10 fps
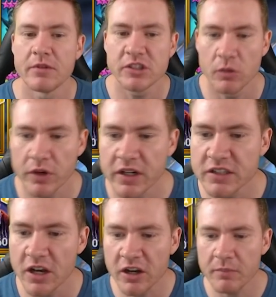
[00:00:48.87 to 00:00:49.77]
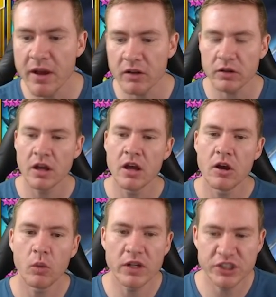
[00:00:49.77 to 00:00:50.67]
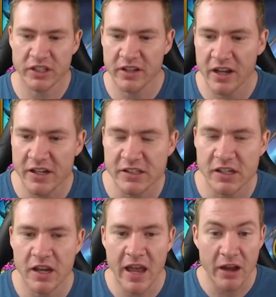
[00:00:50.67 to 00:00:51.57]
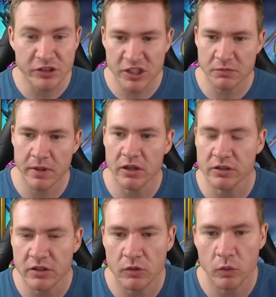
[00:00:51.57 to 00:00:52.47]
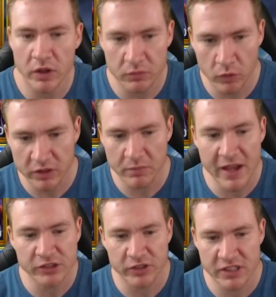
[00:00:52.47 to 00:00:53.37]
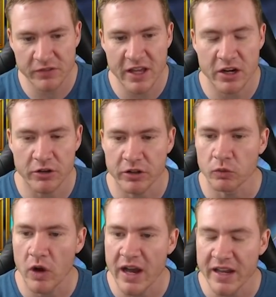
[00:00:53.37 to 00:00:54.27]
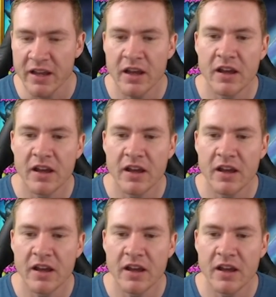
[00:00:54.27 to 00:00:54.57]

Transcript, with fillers: So we're going to talk about what she does, how she's built, what what masteries I've got on her, and why.